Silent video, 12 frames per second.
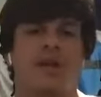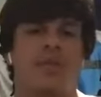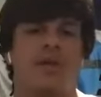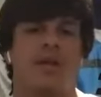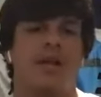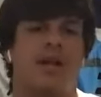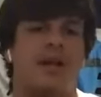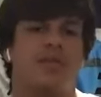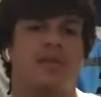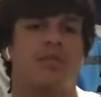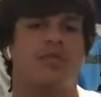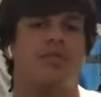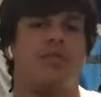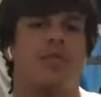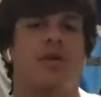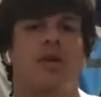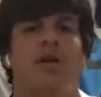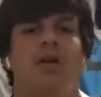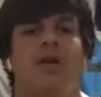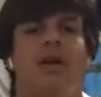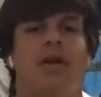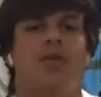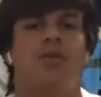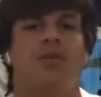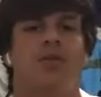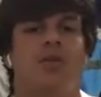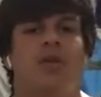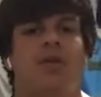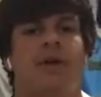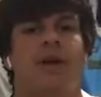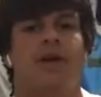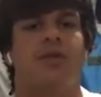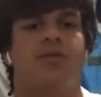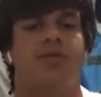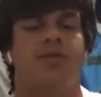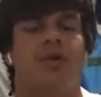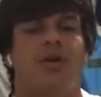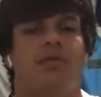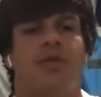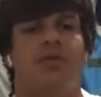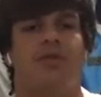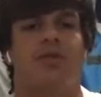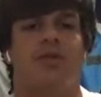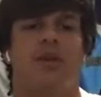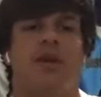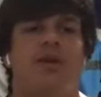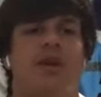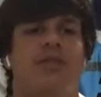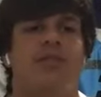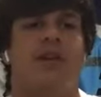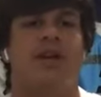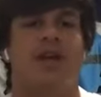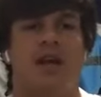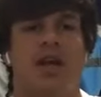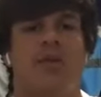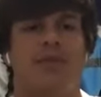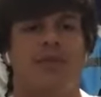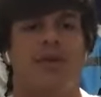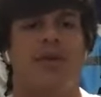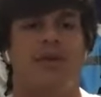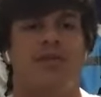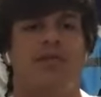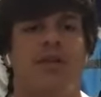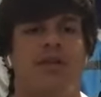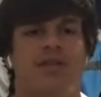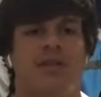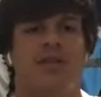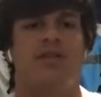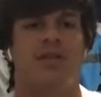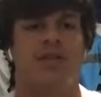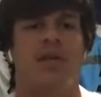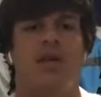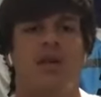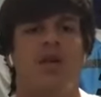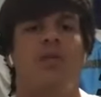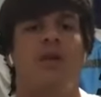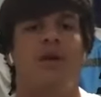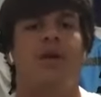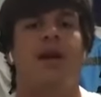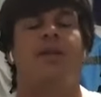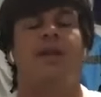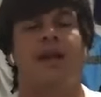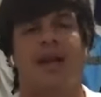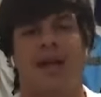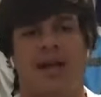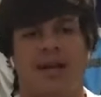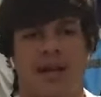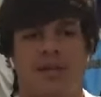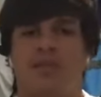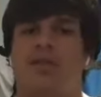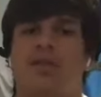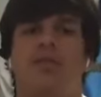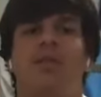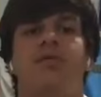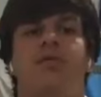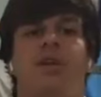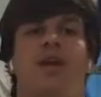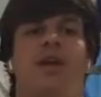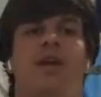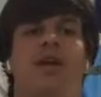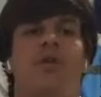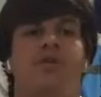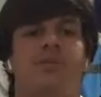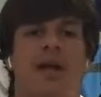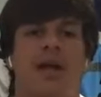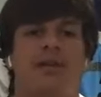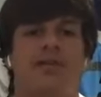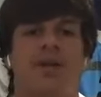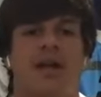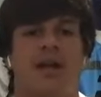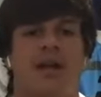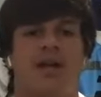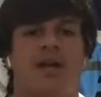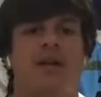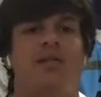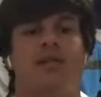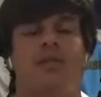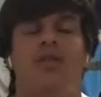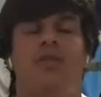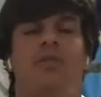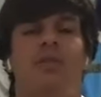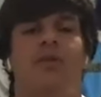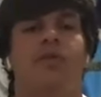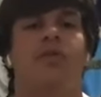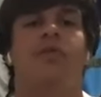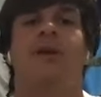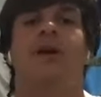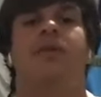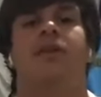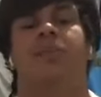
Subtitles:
Robinette, like I said before, he was the quarterback coach with me, offensive coordinator at Crestline, and he helped me read defenses and whatnot. Then I got down to Louisiana, and Coach Black, he's kind of like he's a QB guru down there.